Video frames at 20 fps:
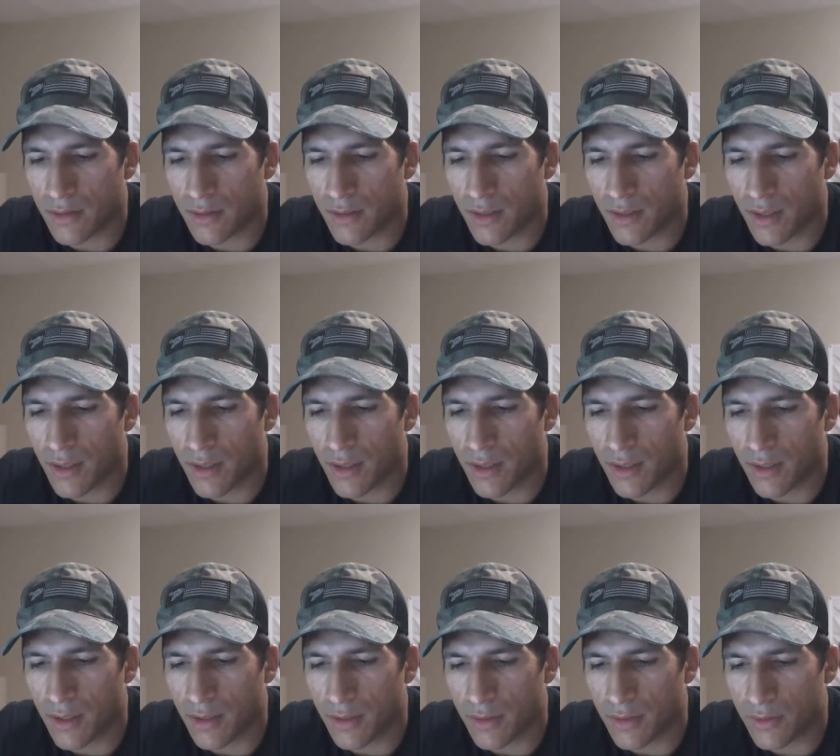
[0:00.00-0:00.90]
Okay,
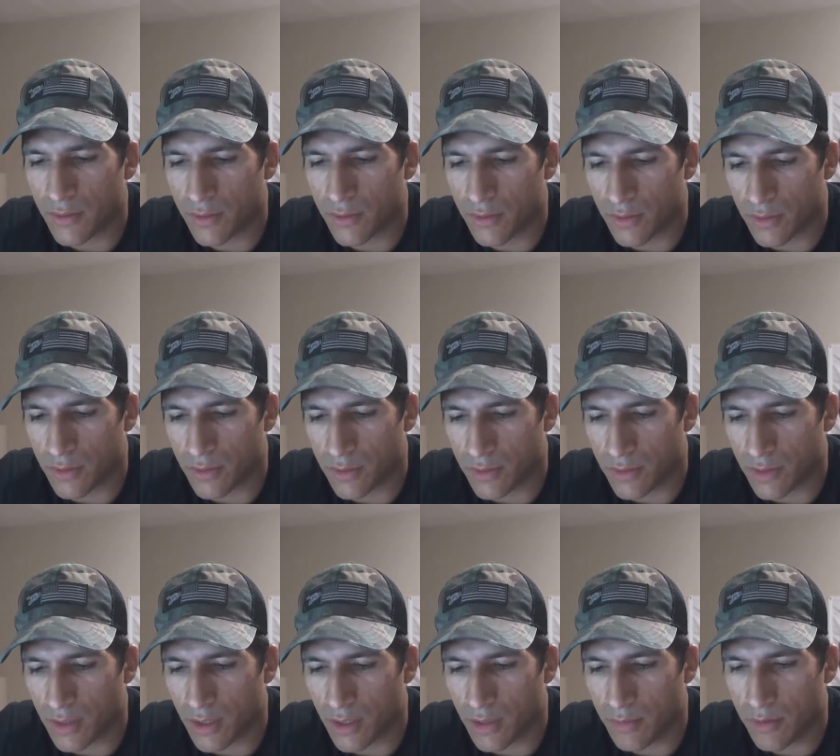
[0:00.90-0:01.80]
so
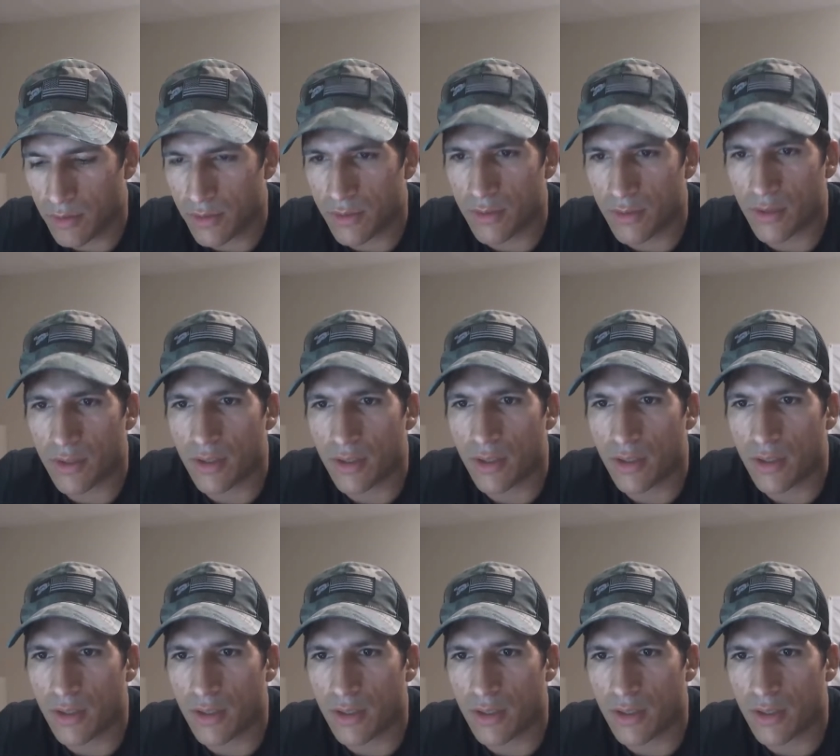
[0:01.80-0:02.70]
comments on
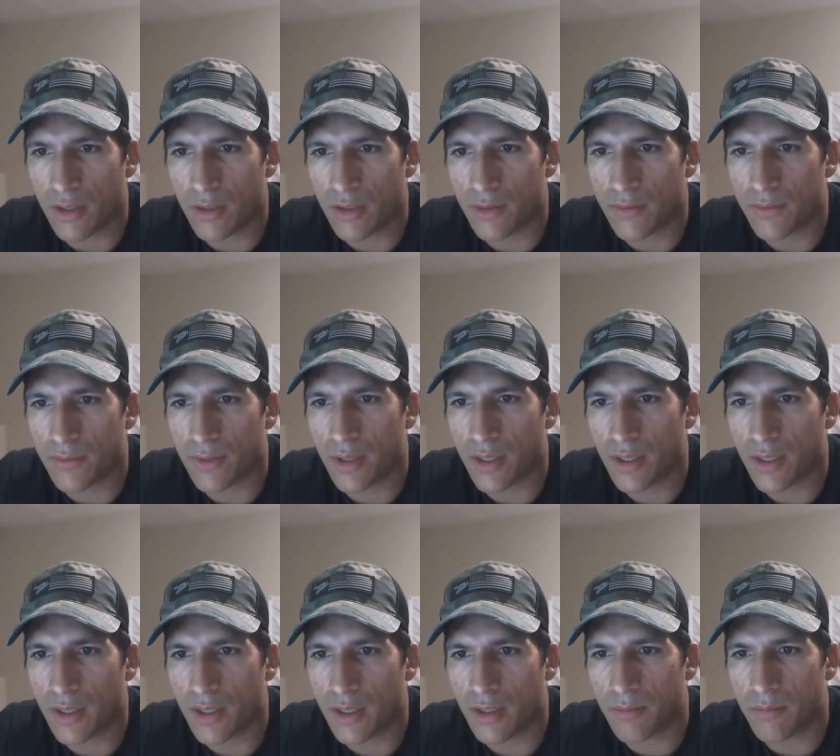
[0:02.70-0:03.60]
here. Not
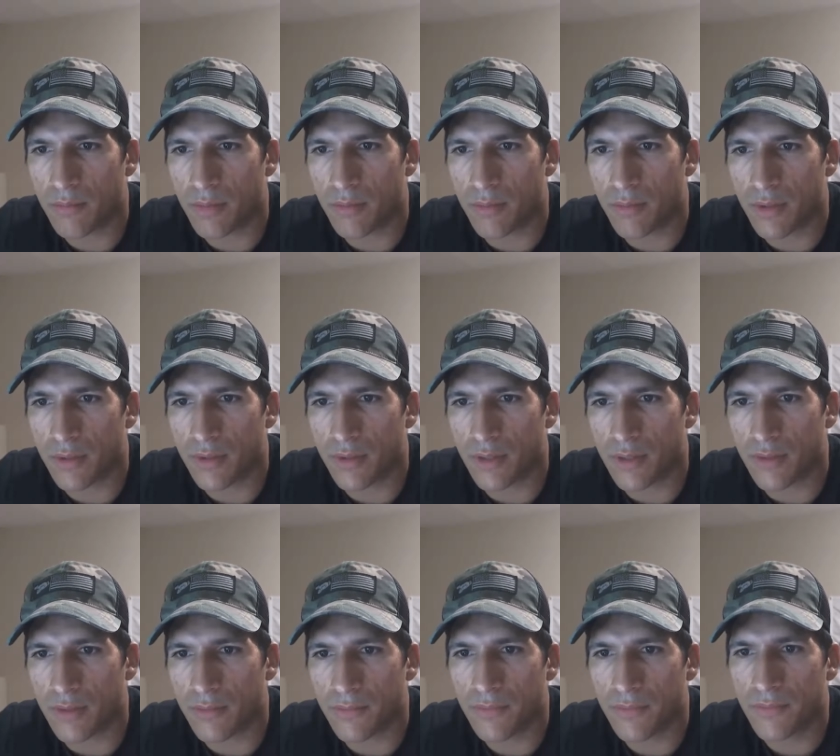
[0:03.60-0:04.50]
yet, been busy.
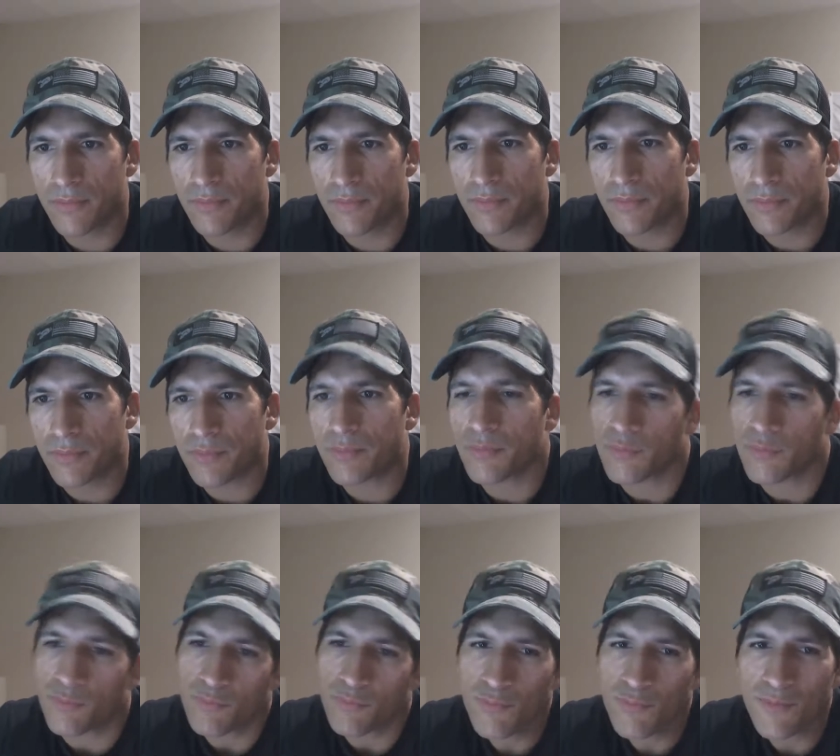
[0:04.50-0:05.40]

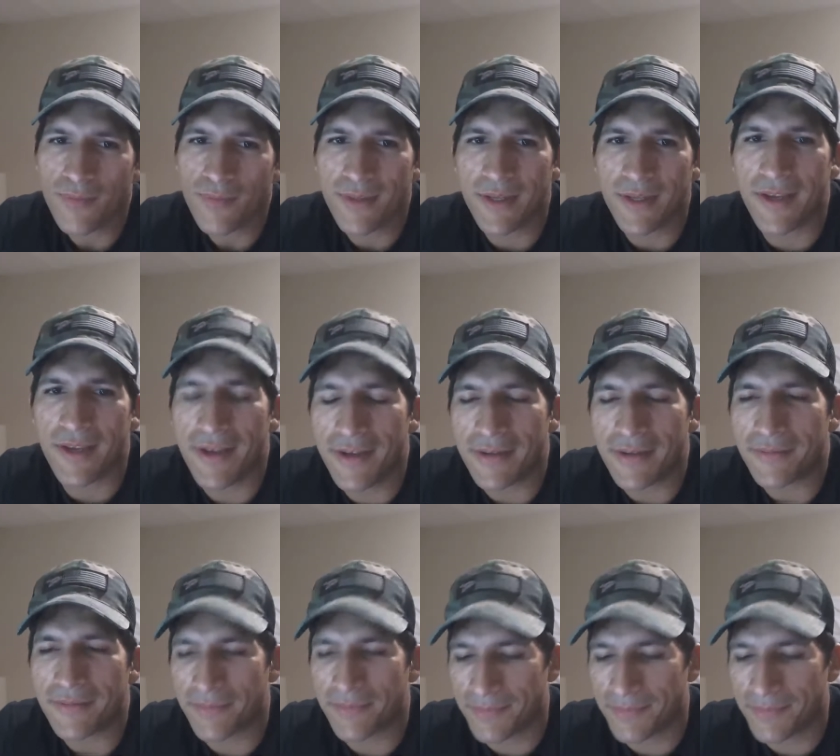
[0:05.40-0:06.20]
Yeah.